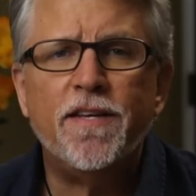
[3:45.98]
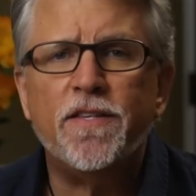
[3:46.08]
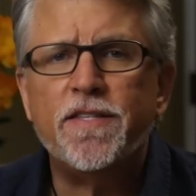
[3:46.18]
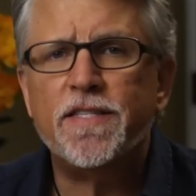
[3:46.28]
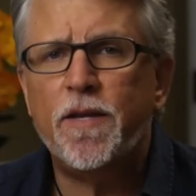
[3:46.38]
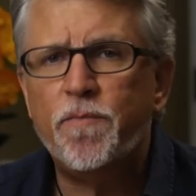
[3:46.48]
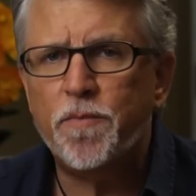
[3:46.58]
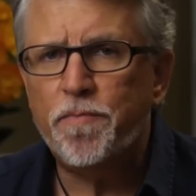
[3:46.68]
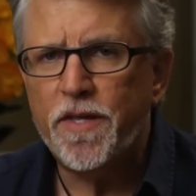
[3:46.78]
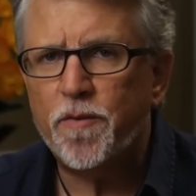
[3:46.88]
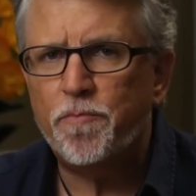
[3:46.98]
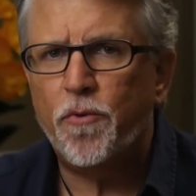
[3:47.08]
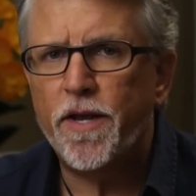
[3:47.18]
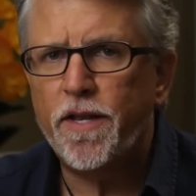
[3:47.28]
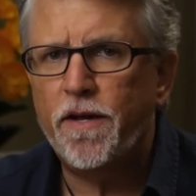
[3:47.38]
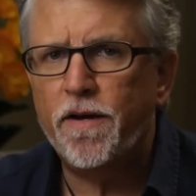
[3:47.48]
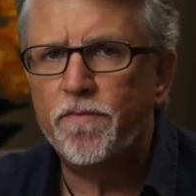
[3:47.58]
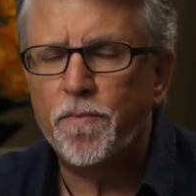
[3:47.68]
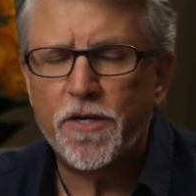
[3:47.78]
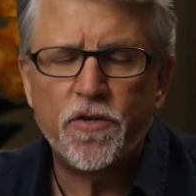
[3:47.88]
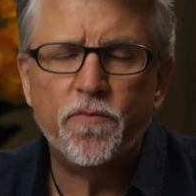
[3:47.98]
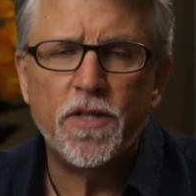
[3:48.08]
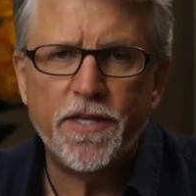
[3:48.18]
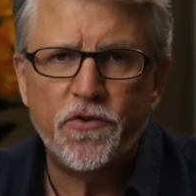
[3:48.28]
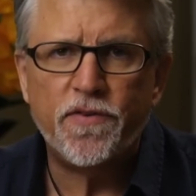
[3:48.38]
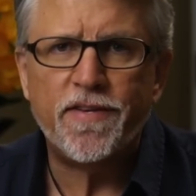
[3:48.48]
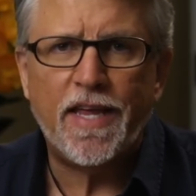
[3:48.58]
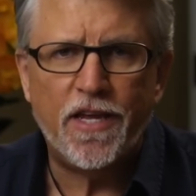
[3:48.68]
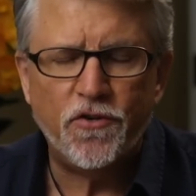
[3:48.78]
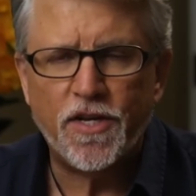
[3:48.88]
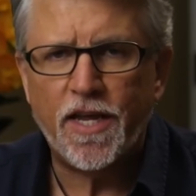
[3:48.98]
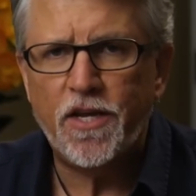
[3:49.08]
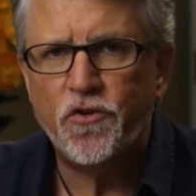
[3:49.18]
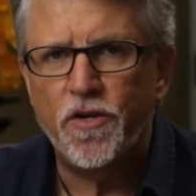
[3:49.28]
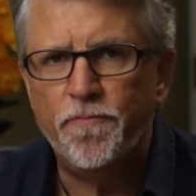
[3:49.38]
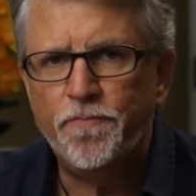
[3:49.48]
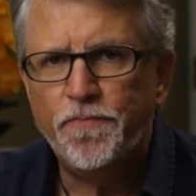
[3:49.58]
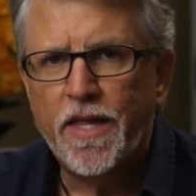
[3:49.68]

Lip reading: does seem to be the point of much of religious education.